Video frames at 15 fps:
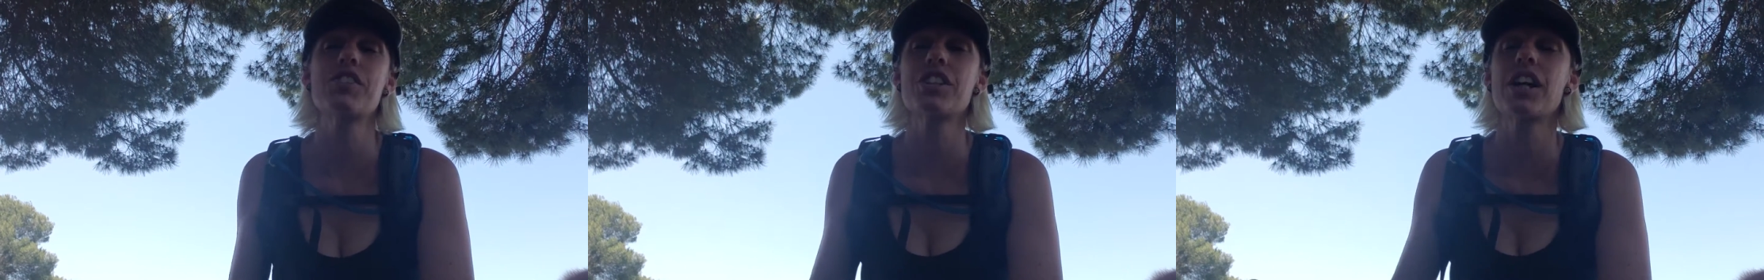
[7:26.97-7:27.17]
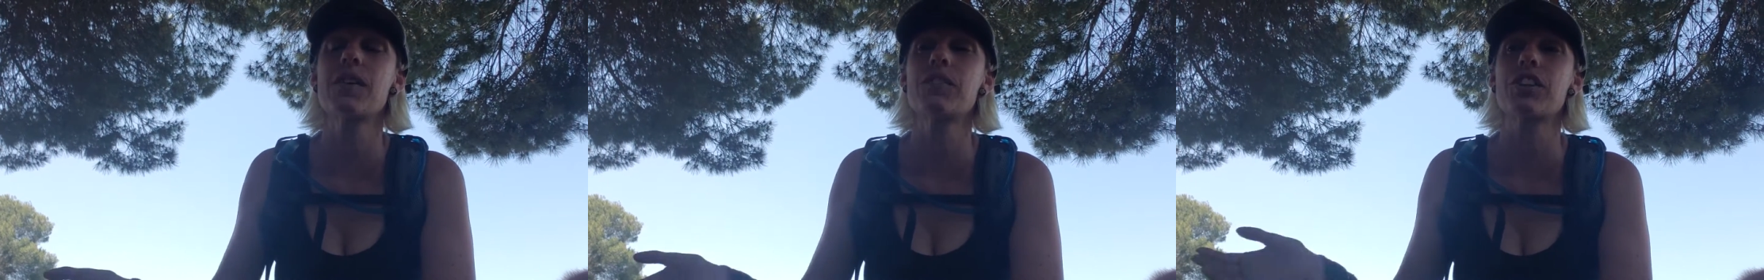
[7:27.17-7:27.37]

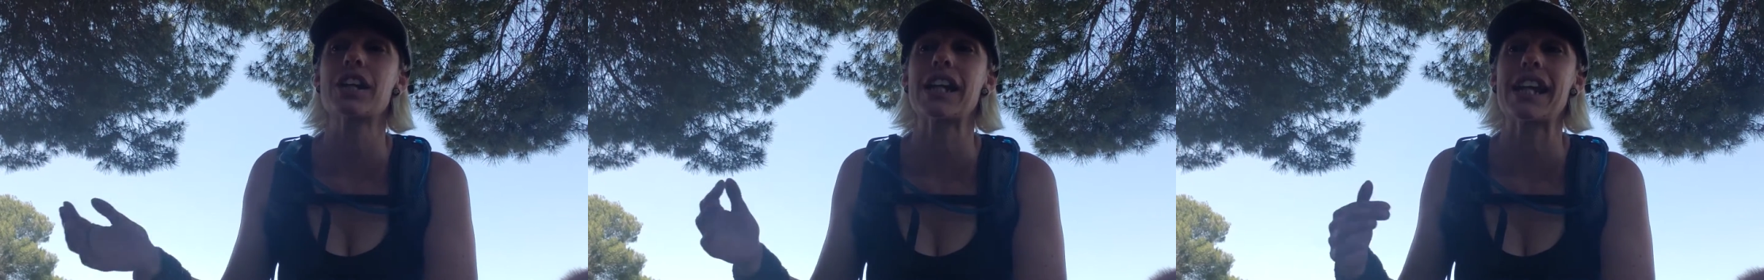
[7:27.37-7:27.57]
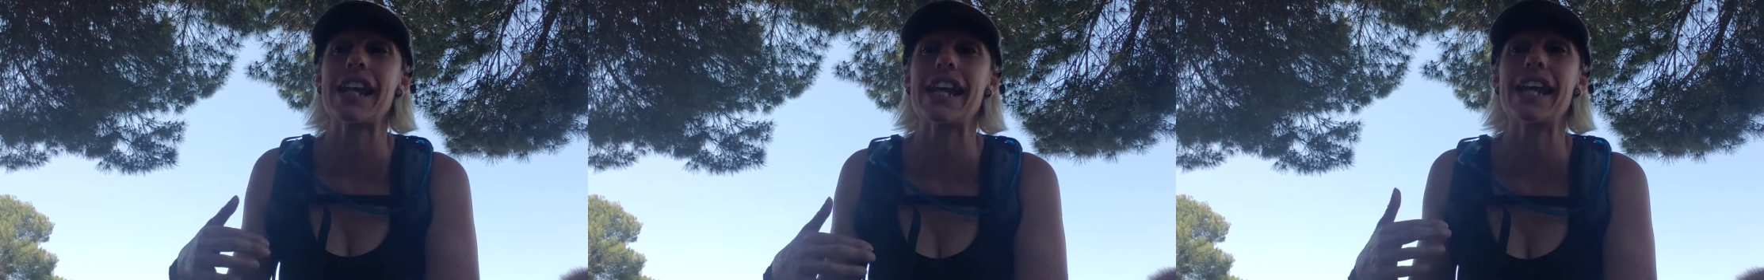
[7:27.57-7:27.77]
time they're
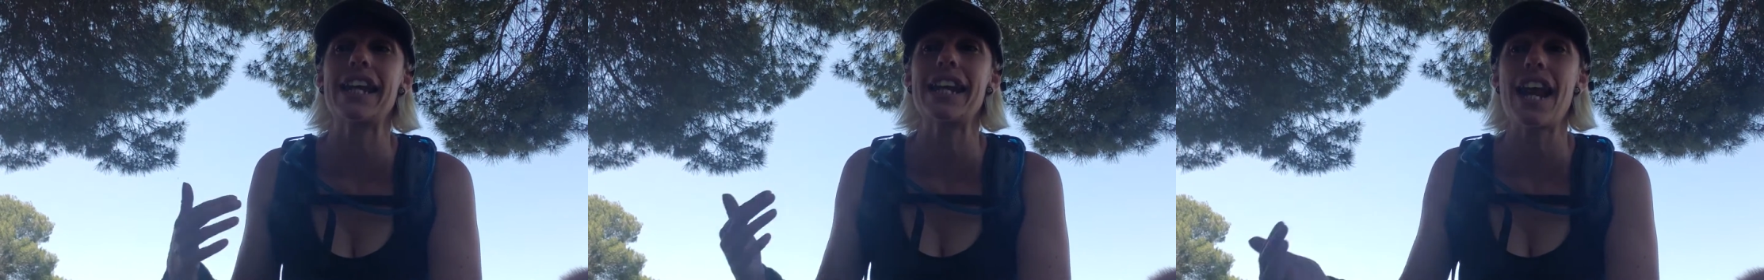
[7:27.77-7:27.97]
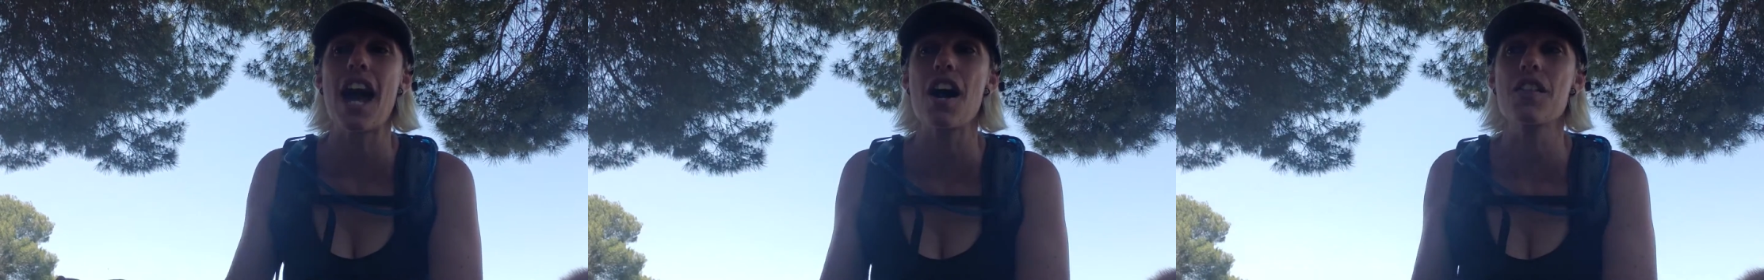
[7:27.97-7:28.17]
getting in
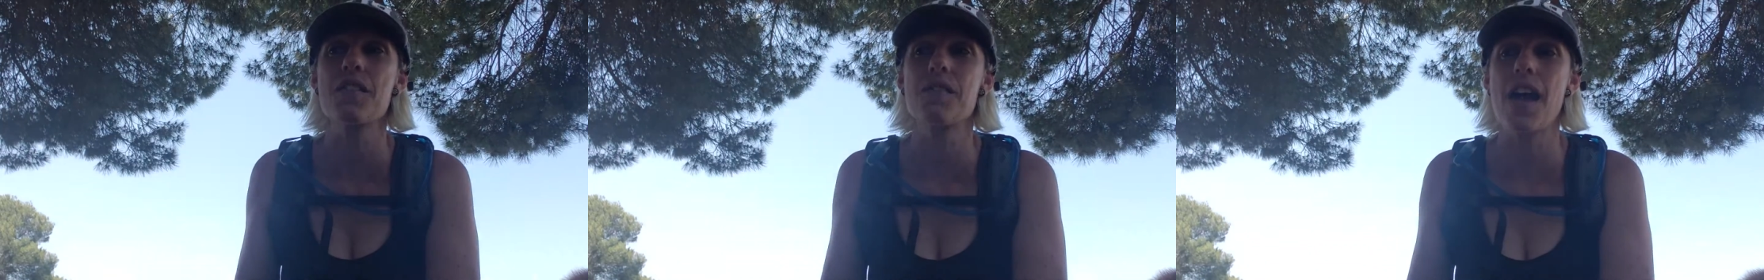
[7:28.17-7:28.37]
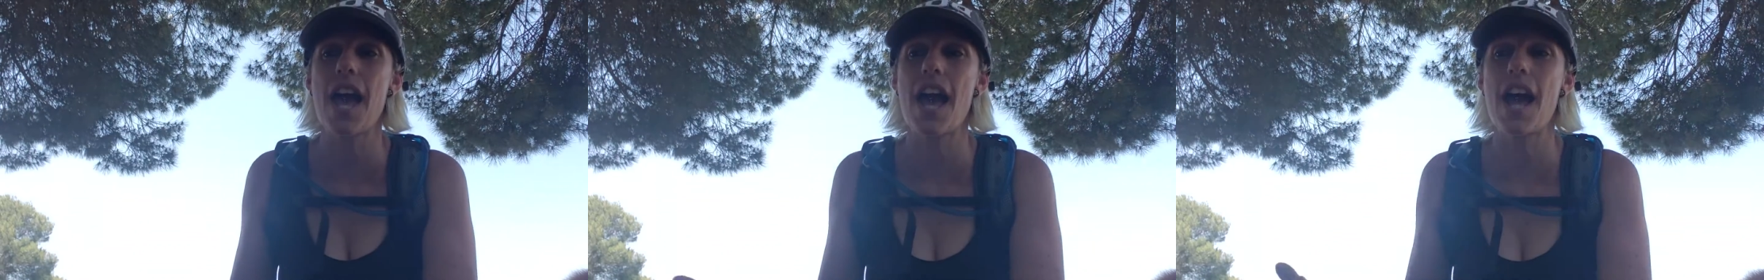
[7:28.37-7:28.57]
and out of
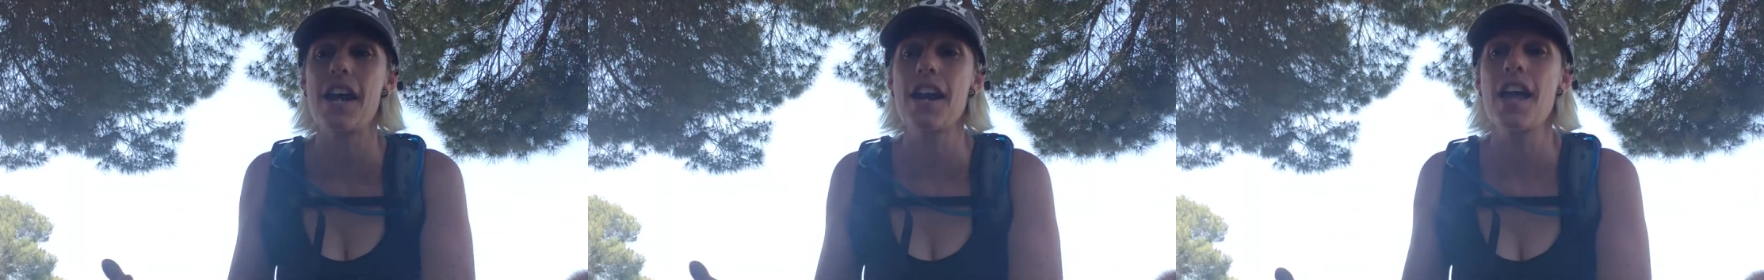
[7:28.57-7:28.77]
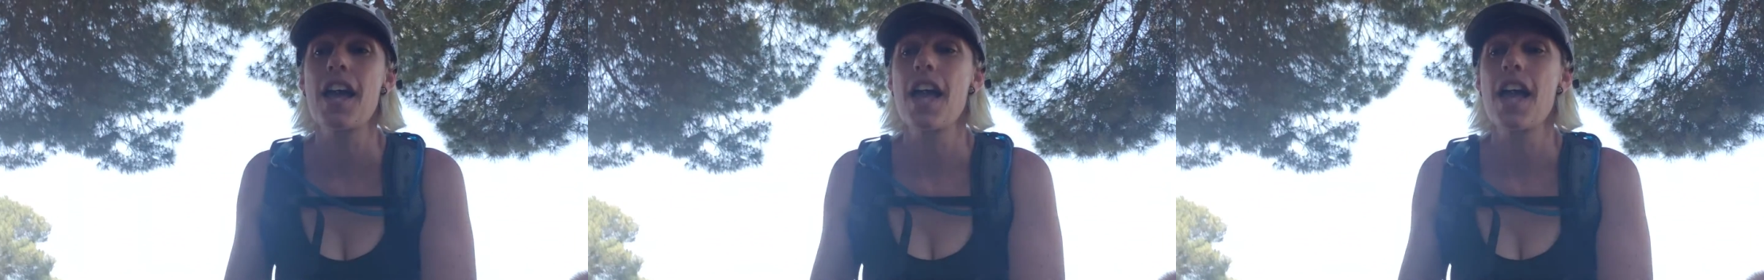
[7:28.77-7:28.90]
the van,